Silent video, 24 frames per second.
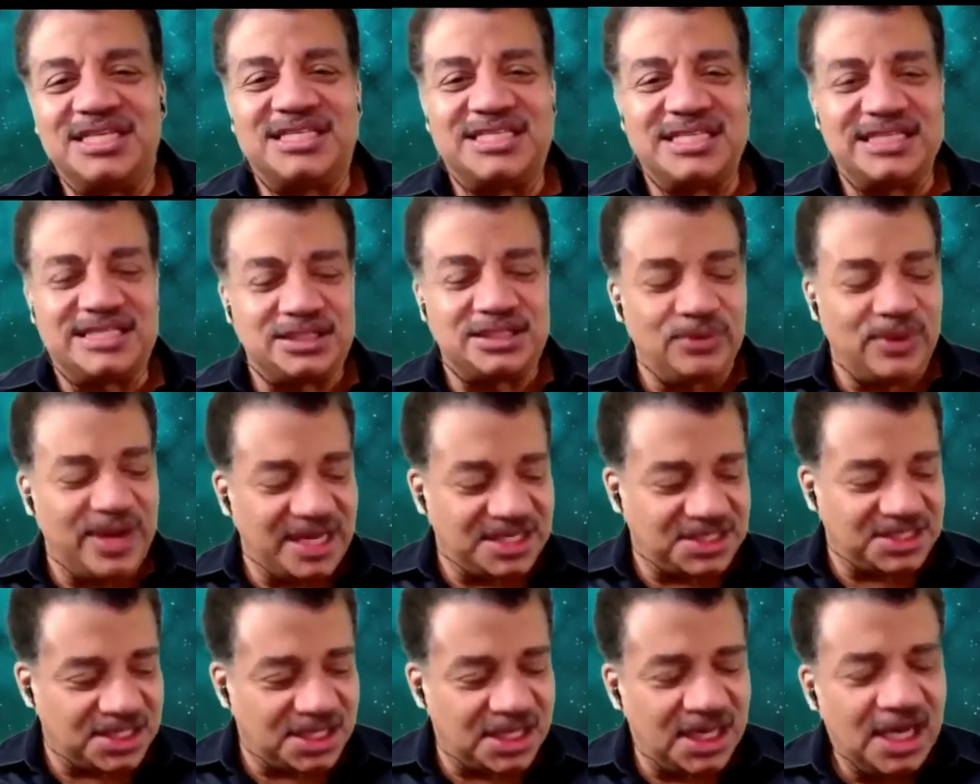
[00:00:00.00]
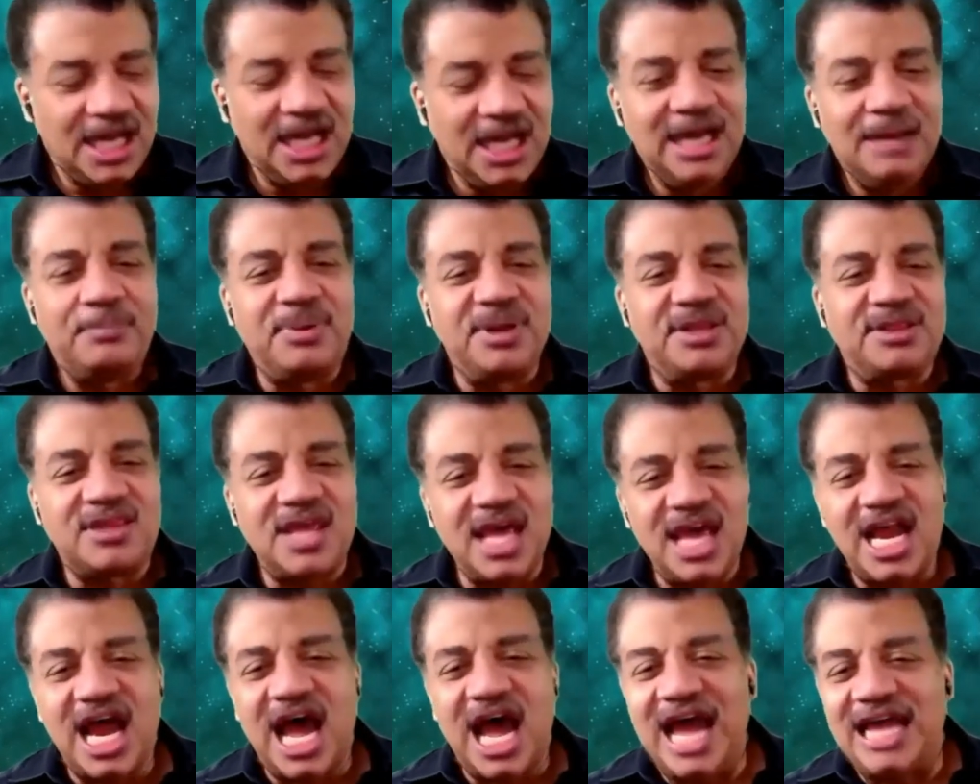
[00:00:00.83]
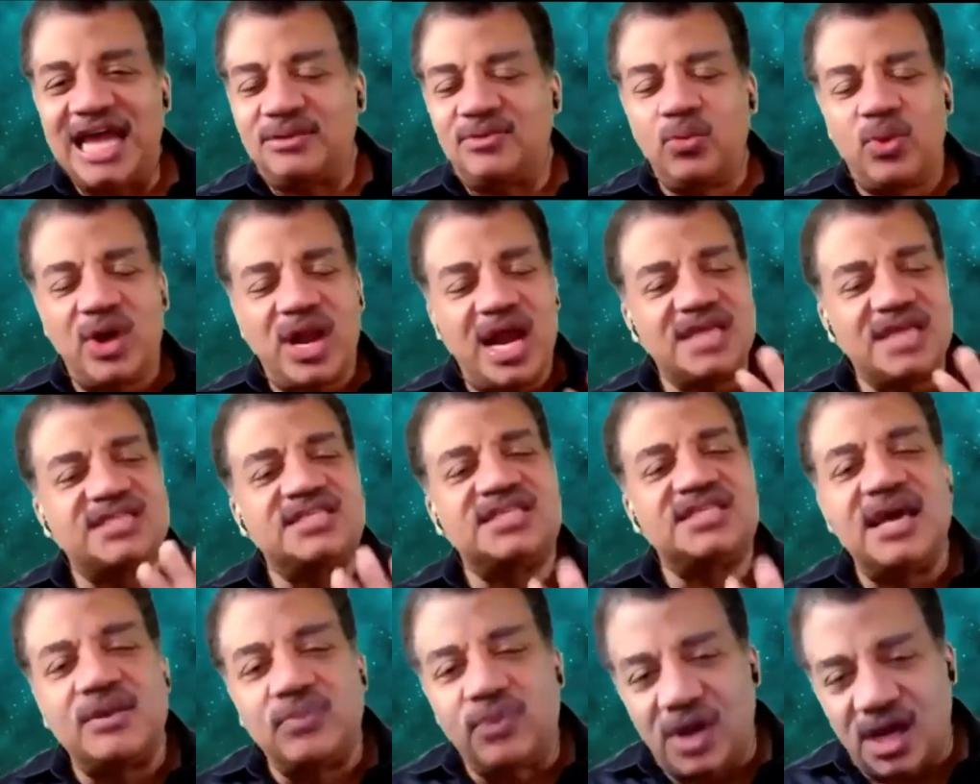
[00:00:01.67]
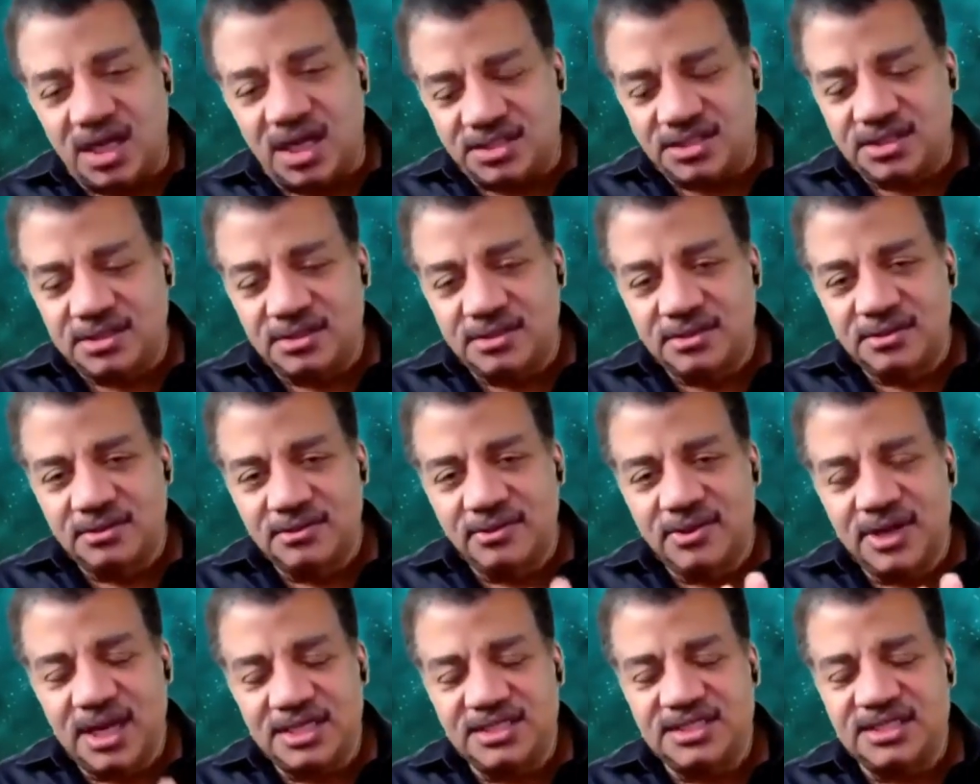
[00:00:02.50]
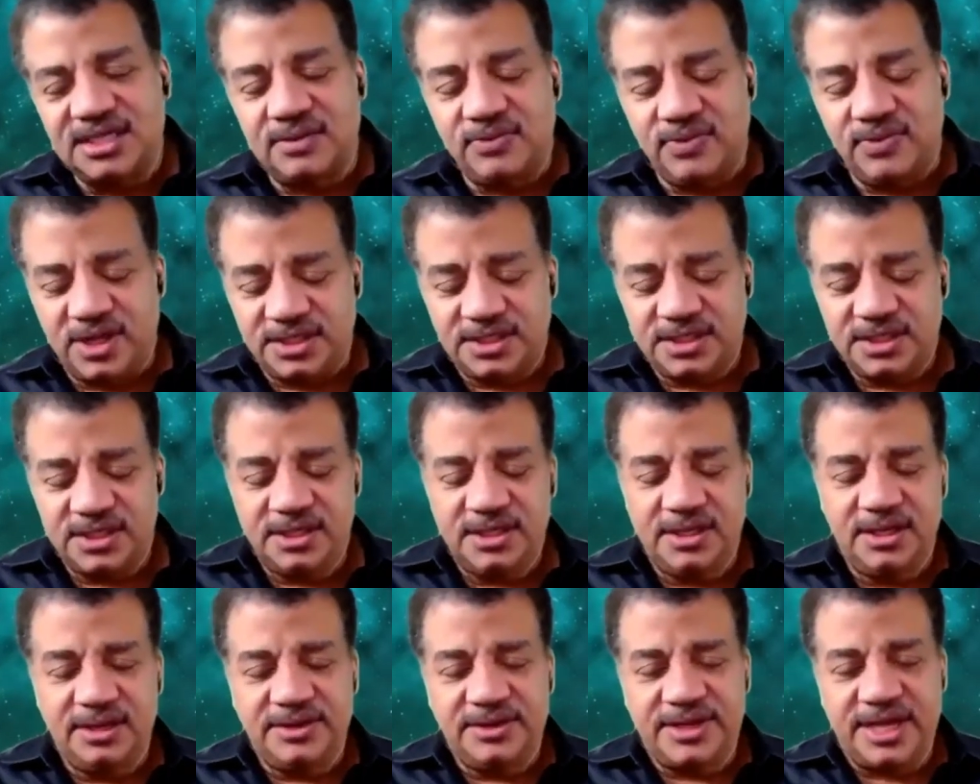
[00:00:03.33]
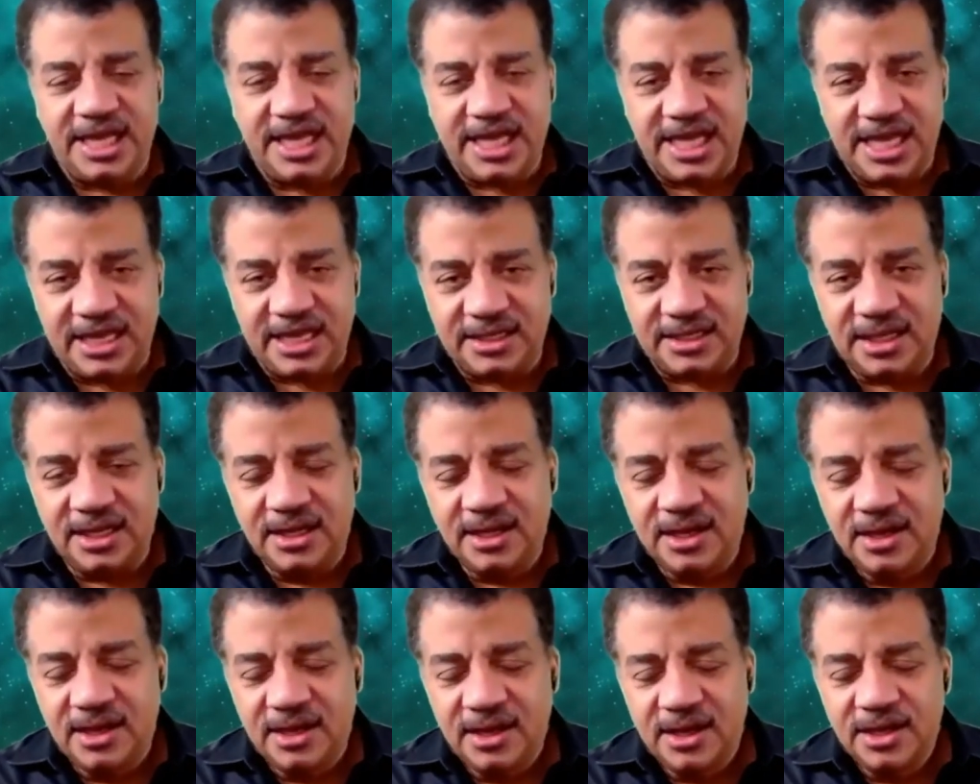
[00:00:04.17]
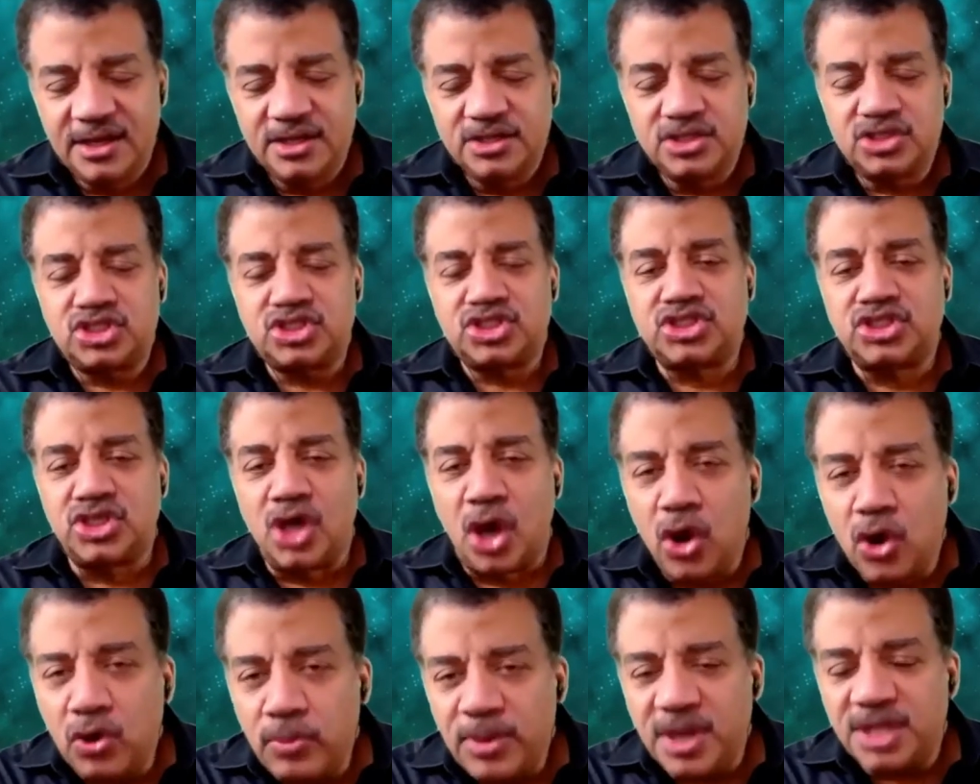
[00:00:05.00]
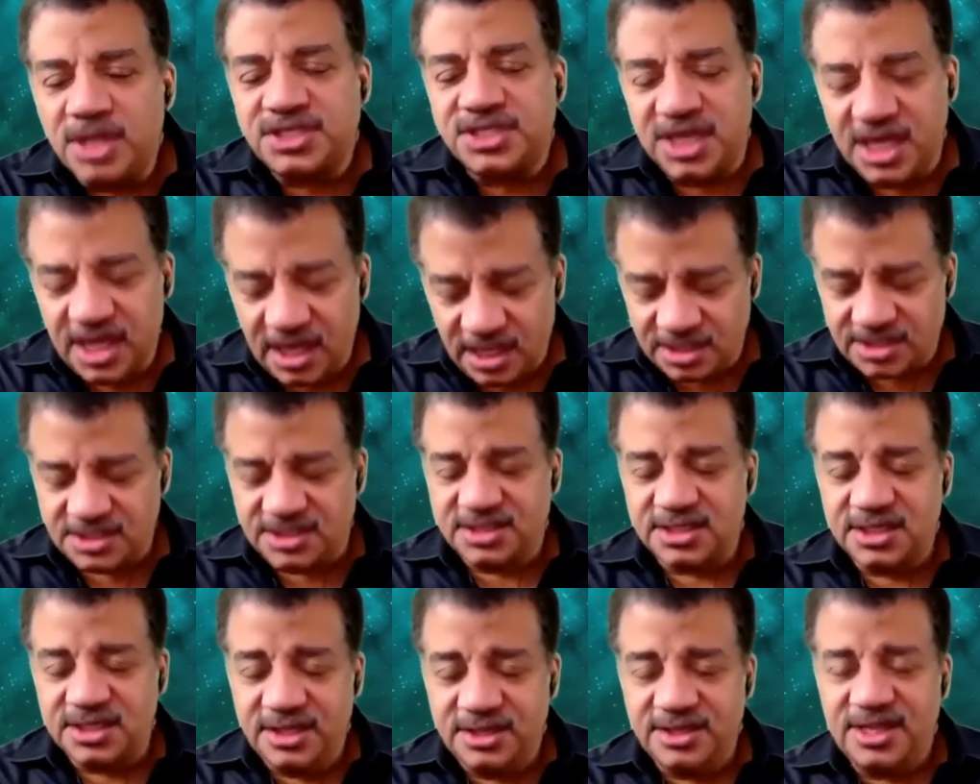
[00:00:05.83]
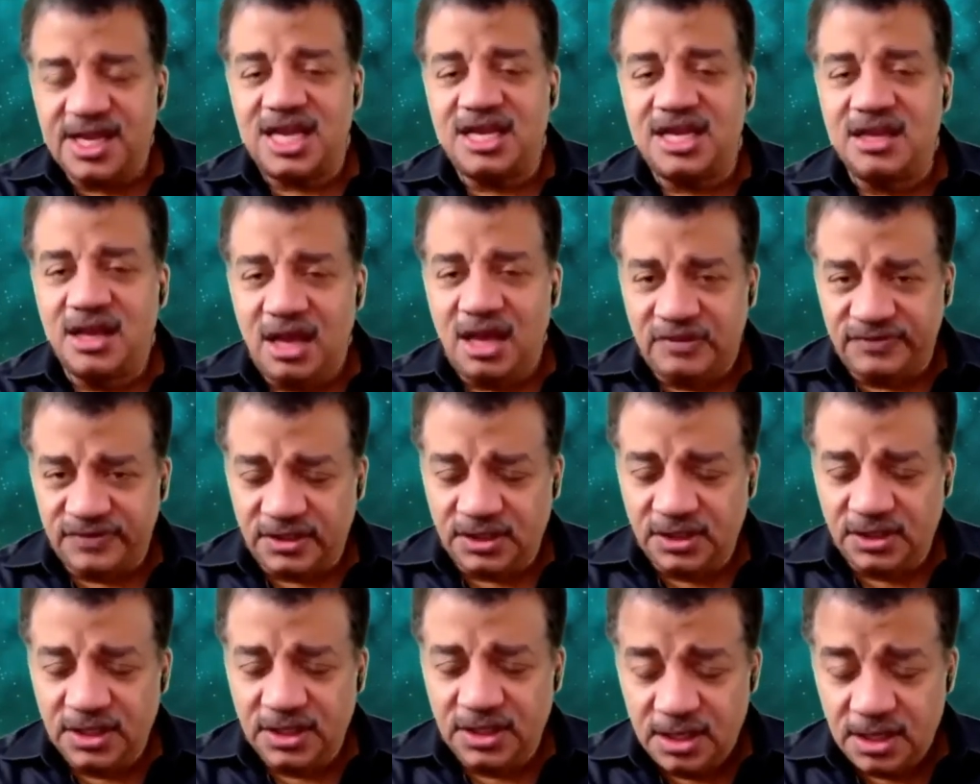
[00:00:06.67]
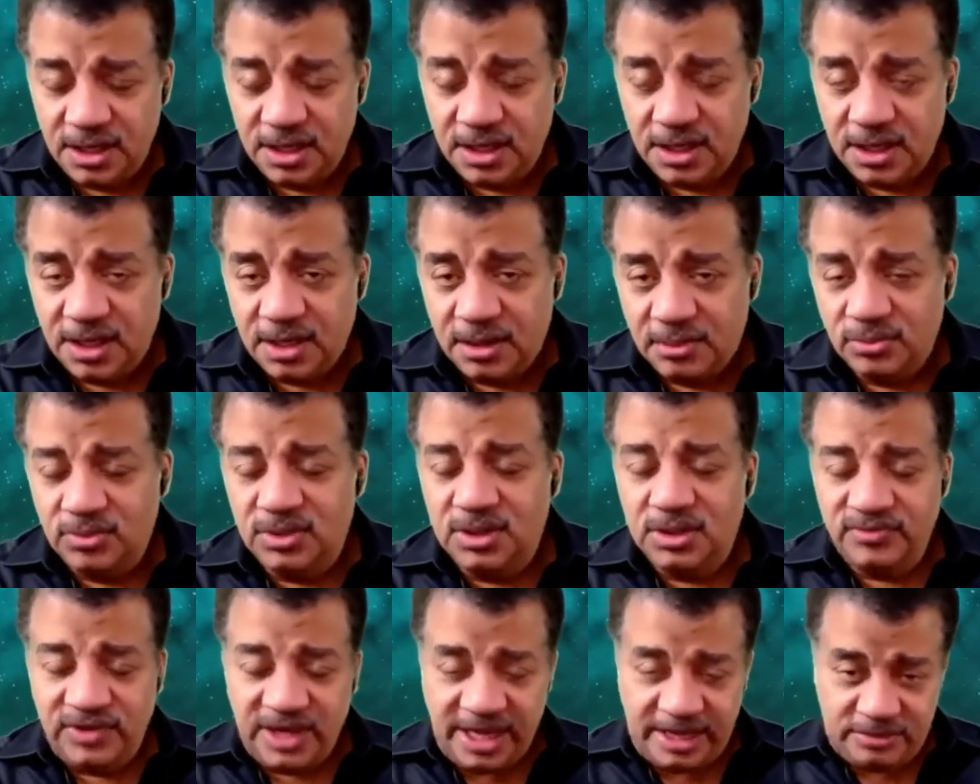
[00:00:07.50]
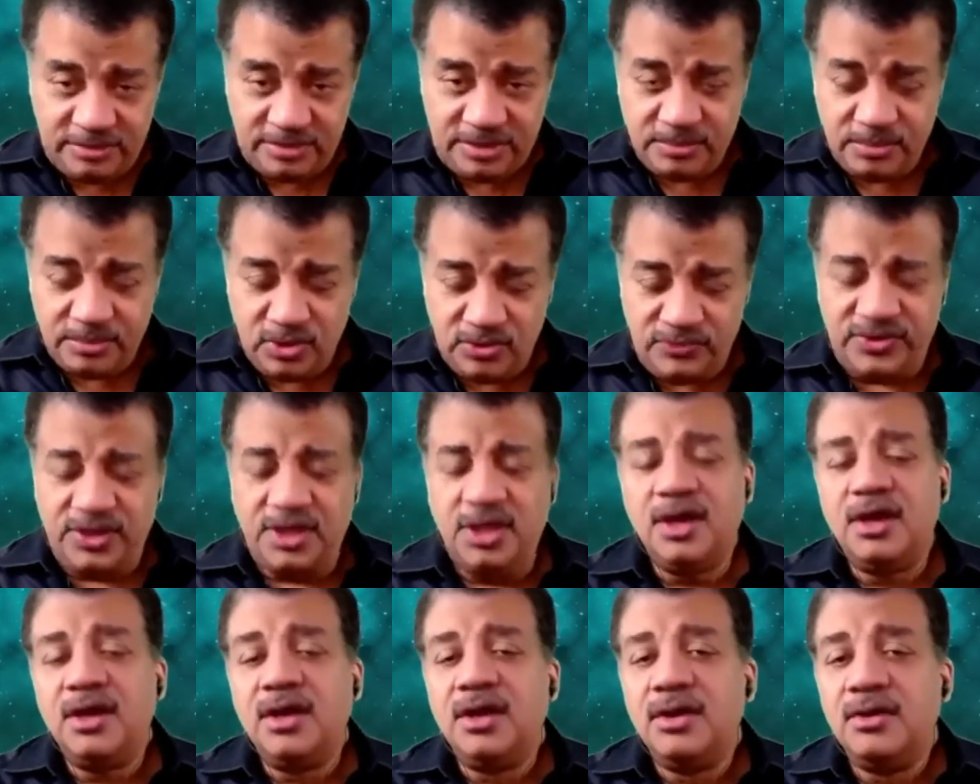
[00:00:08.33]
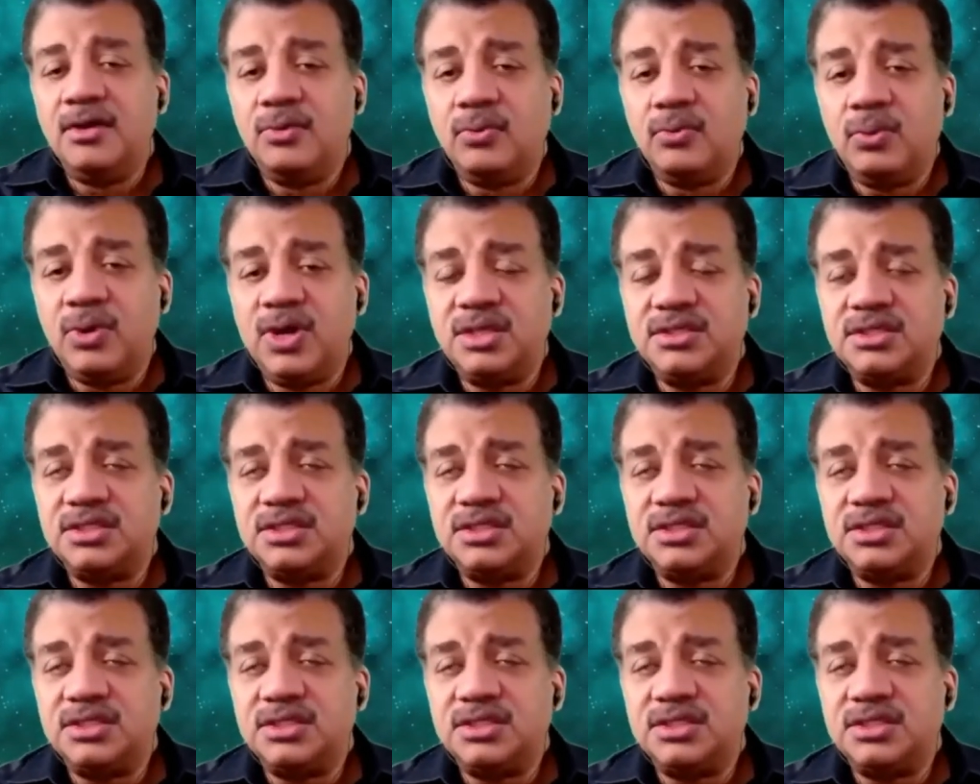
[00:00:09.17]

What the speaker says: situation, but then what I said was, okay, Andy, so much else in that novel, later the movie, was